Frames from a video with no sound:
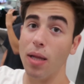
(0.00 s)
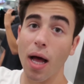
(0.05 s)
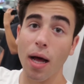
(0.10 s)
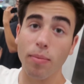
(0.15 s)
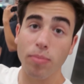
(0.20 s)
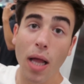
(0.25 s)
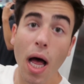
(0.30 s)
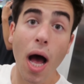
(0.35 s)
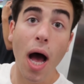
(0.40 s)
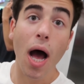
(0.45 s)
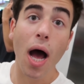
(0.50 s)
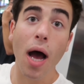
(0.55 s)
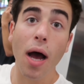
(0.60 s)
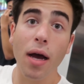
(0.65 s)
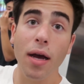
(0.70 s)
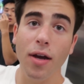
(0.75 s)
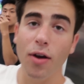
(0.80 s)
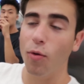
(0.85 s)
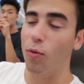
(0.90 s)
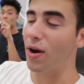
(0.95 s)
blah, blah.
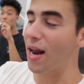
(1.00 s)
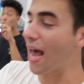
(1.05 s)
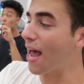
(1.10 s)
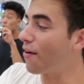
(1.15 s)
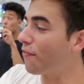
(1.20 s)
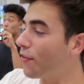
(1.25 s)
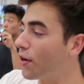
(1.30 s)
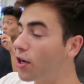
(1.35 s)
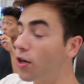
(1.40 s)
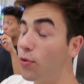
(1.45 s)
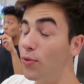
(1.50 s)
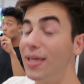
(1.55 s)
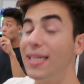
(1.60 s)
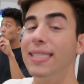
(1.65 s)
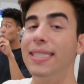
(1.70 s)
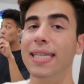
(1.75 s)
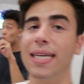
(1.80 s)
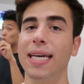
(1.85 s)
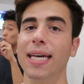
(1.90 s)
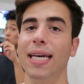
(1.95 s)
Whatever your
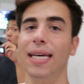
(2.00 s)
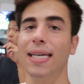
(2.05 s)
reasoning